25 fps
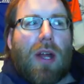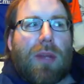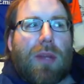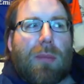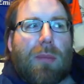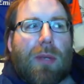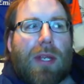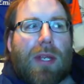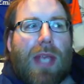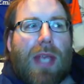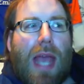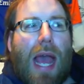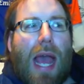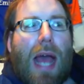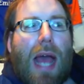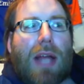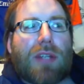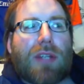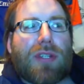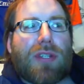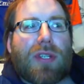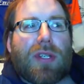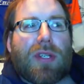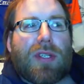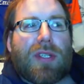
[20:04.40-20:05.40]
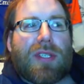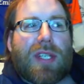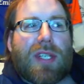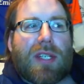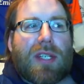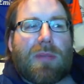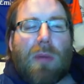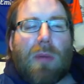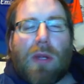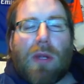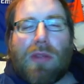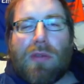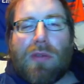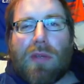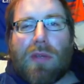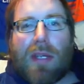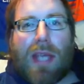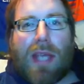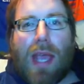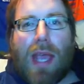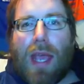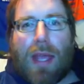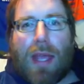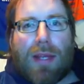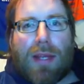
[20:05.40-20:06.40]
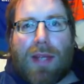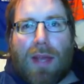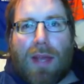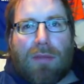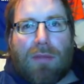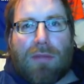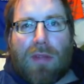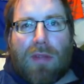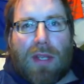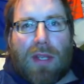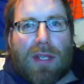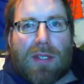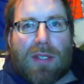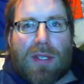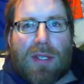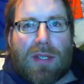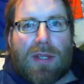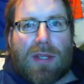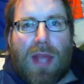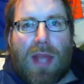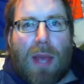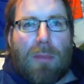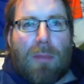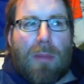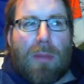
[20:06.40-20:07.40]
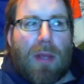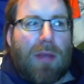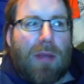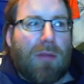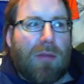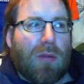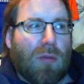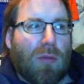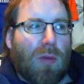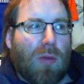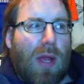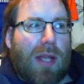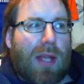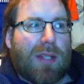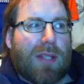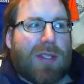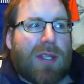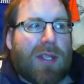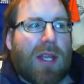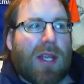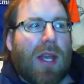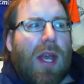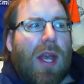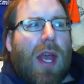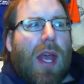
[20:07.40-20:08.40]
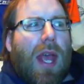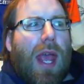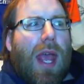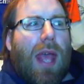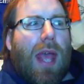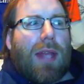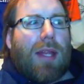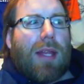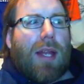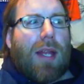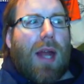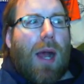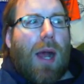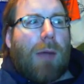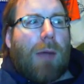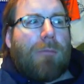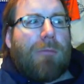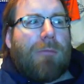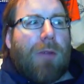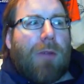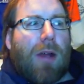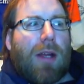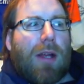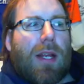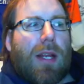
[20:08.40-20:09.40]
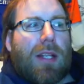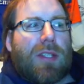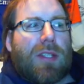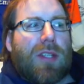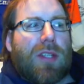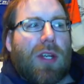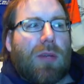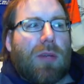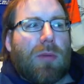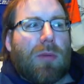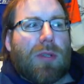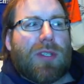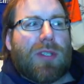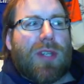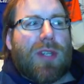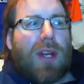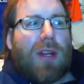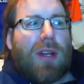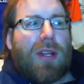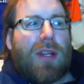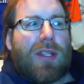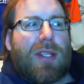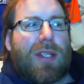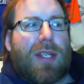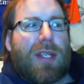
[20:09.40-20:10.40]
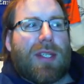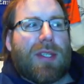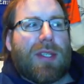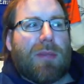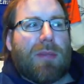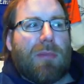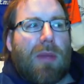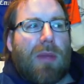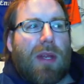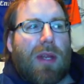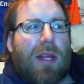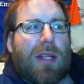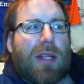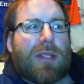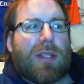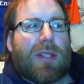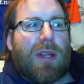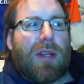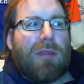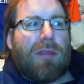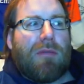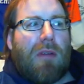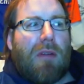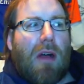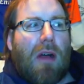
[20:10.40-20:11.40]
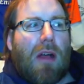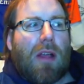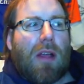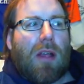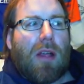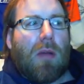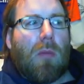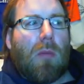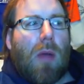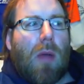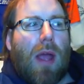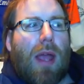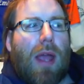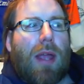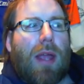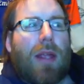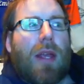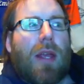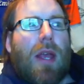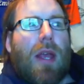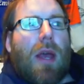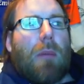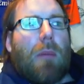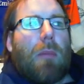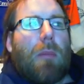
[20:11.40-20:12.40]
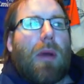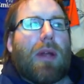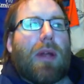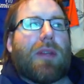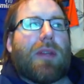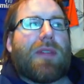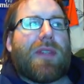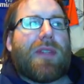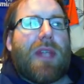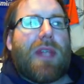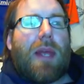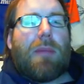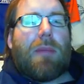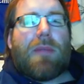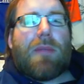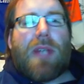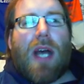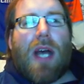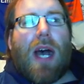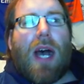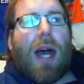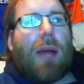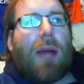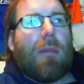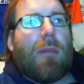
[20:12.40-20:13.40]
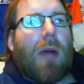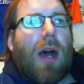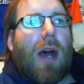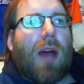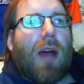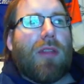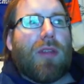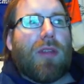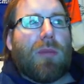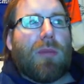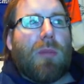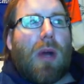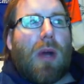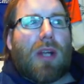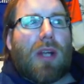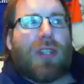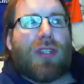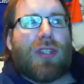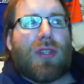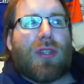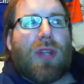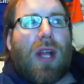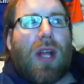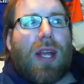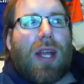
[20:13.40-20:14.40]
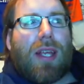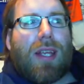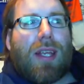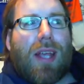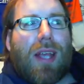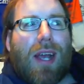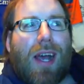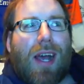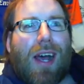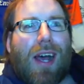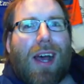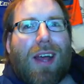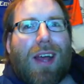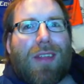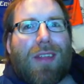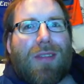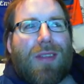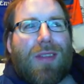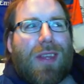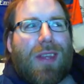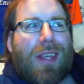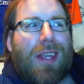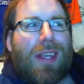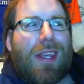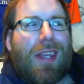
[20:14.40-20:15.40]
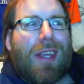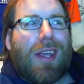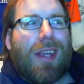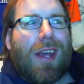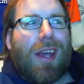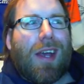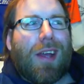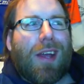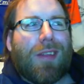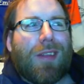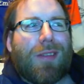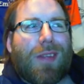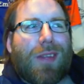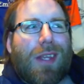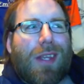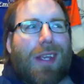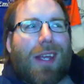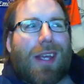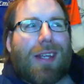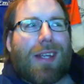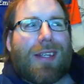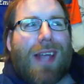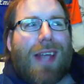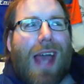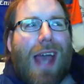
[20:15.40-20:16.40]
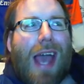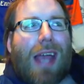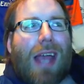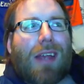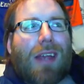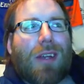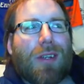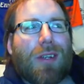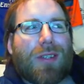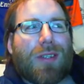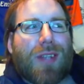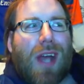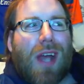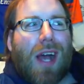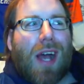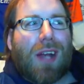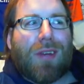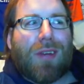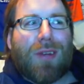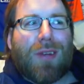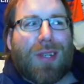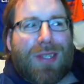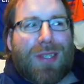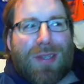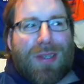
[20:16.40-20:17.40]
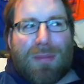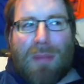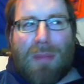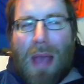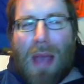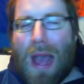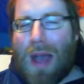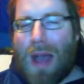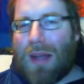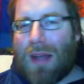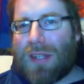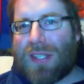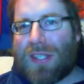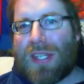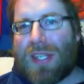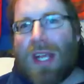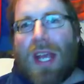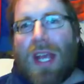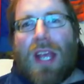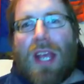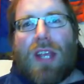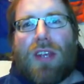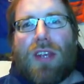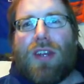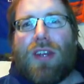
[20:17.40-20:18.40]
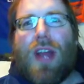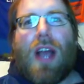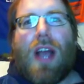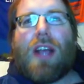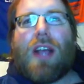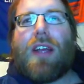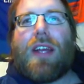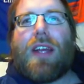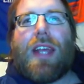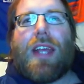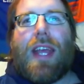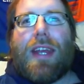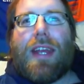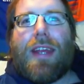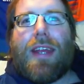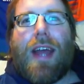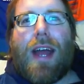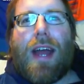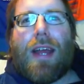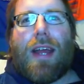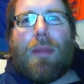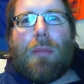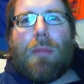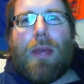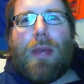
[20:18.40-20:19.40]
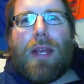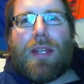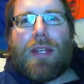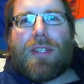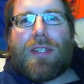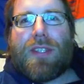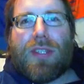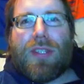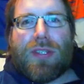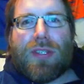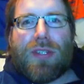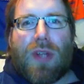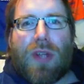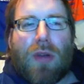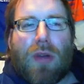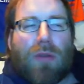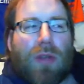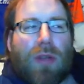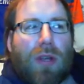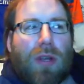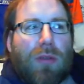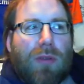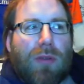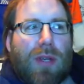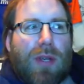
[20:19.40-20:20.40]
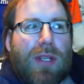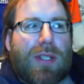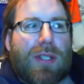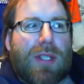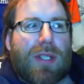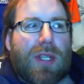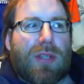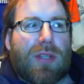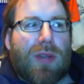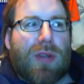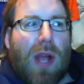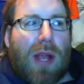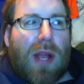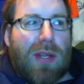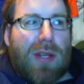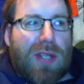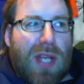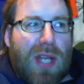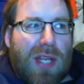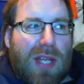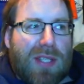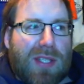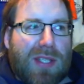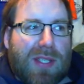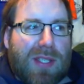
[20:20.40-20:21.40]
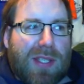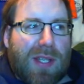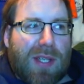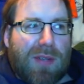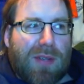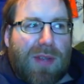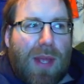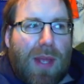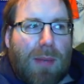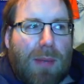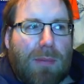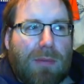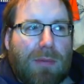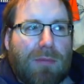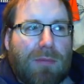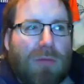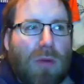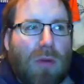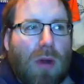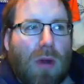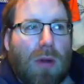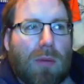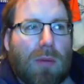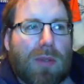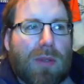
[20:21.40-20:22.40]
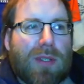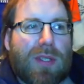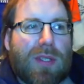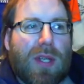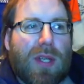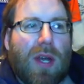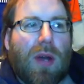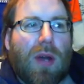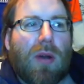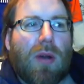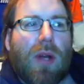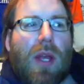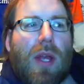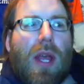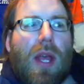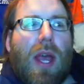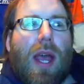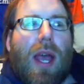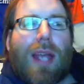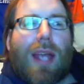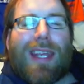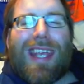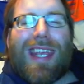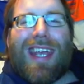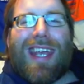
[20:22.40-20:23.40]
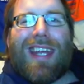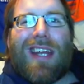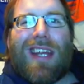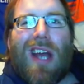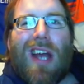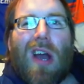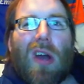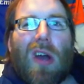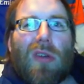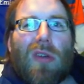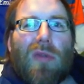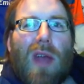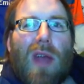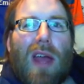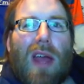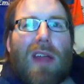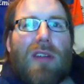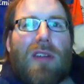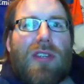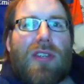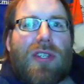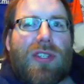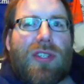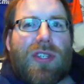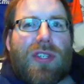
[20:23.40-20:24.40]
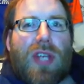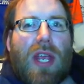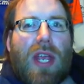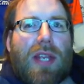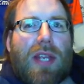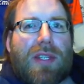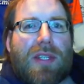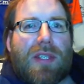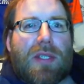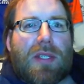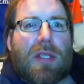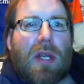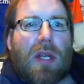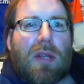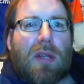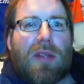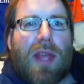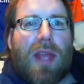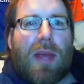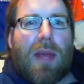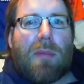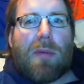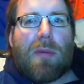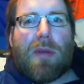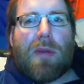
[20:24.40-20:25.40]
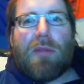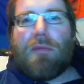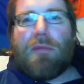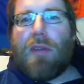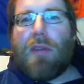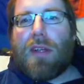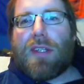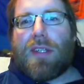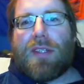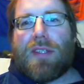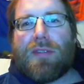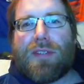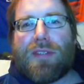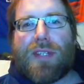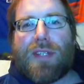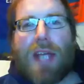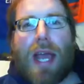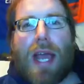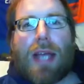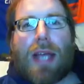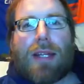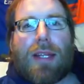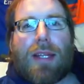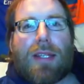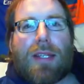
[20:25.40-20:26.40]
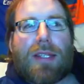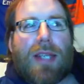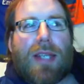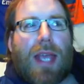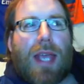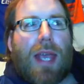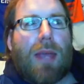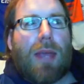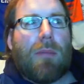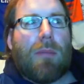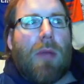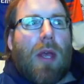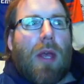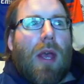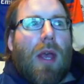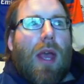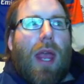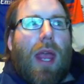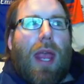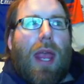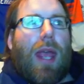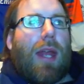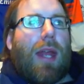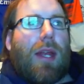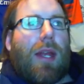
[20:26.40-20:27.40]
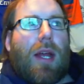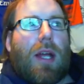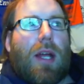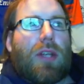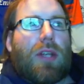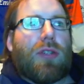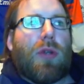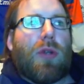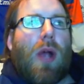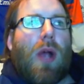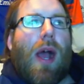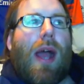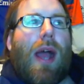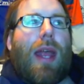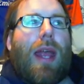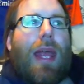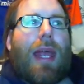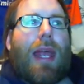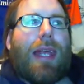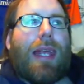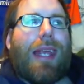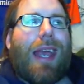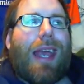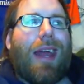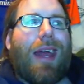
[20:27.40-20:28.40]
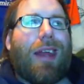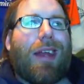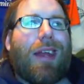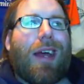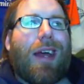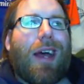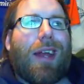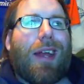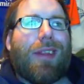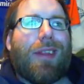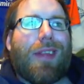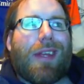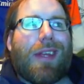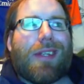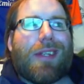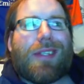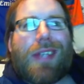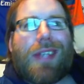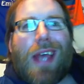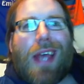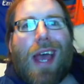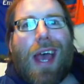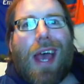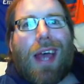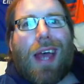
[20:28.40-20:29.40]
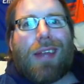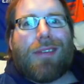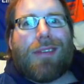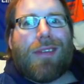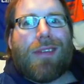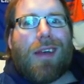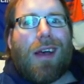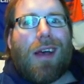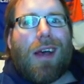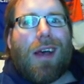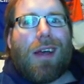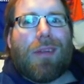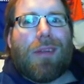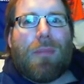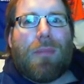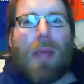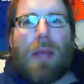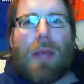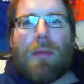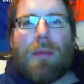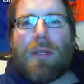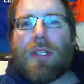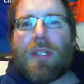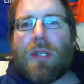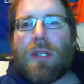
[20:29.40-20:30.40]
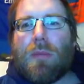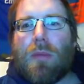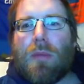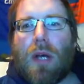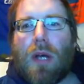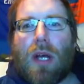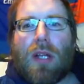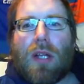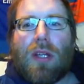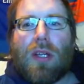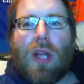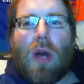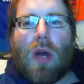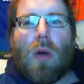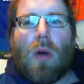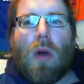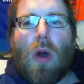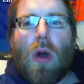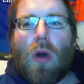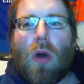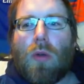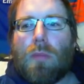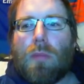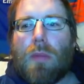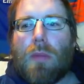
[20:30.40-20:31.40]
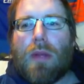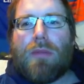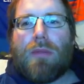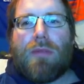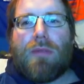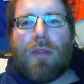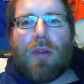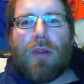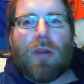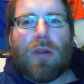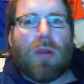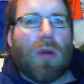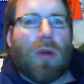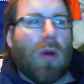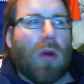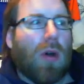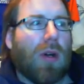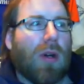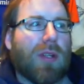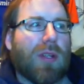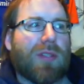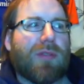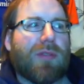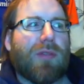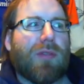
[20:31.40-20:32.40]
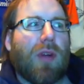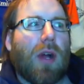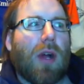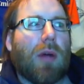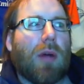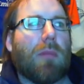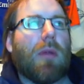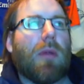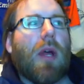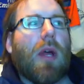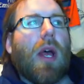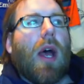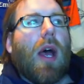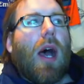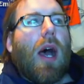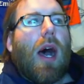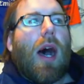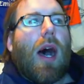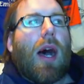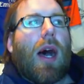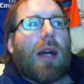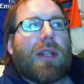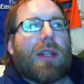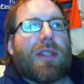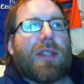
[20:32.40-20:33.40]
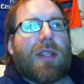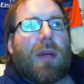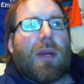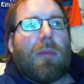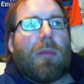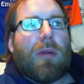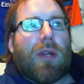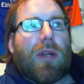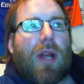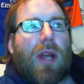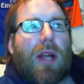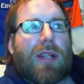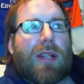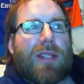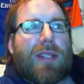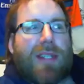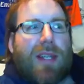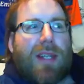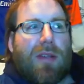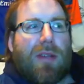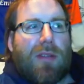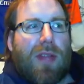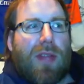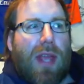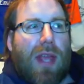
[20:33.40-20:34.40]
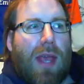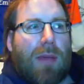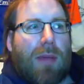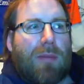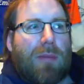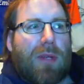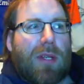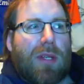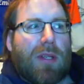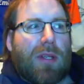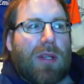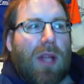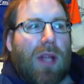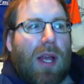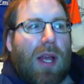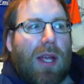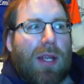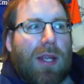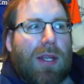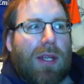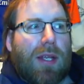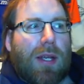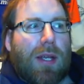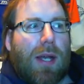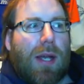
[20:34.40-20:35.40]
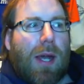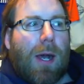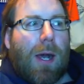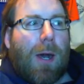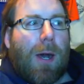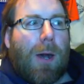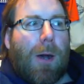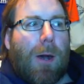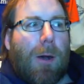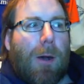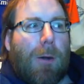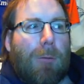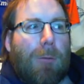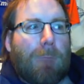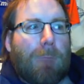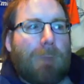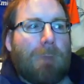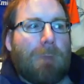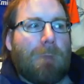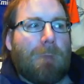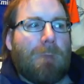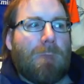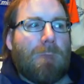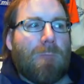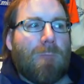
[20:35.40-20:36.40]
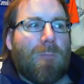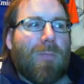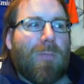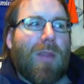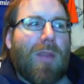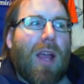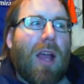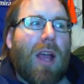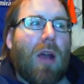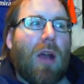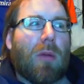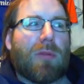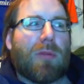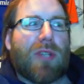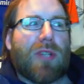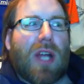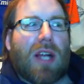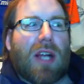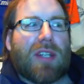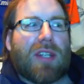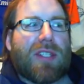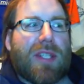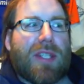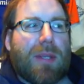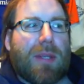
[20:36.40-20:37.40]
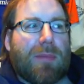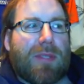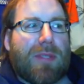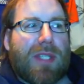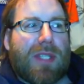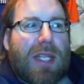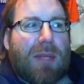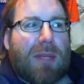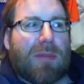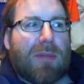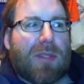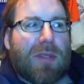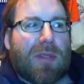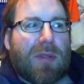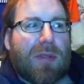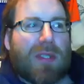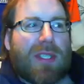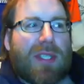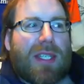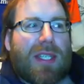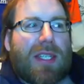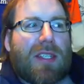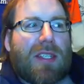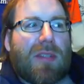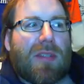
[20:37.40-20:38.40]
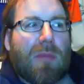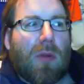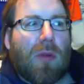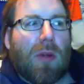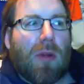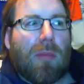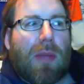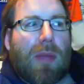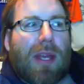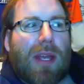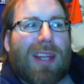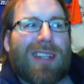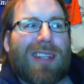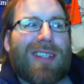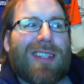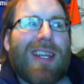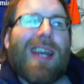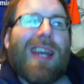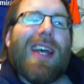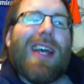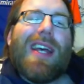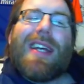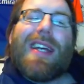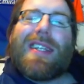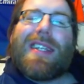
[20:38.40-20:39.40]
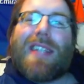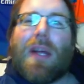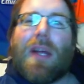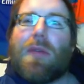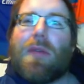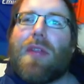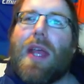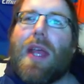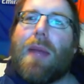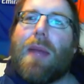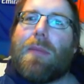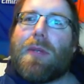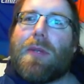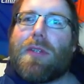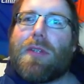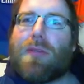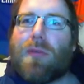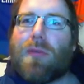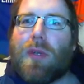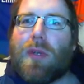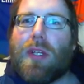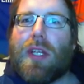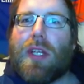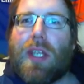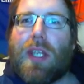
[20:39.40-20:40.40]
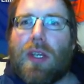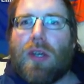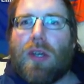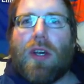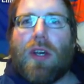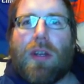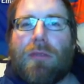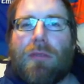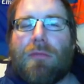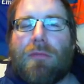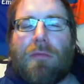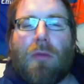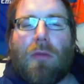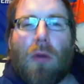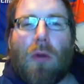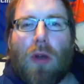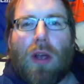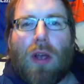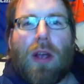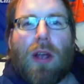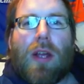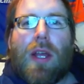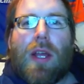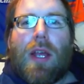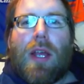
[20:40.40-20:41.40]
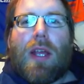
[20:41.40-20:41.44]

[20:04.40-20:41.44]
them in cash, six point three K definitely isn't that big of a risk. And then up front, it's good we're starting to see some minutes uh, falling away, but at the same time, uh, they're much like... Uh, the uh, the attackers on Crystal Palace. You're not going to get ninety minutes. There's no real reason to try and chase the Southampton forward. So again, I would rather just chase the Southampton defensive stack this game and uh, try and get uh, this at uh, maybe some uh, low-owned midfield goals from uh, someone on Southampton like... Um, I hope Josh Sims seems so sees some more minutes. Southampton's really good for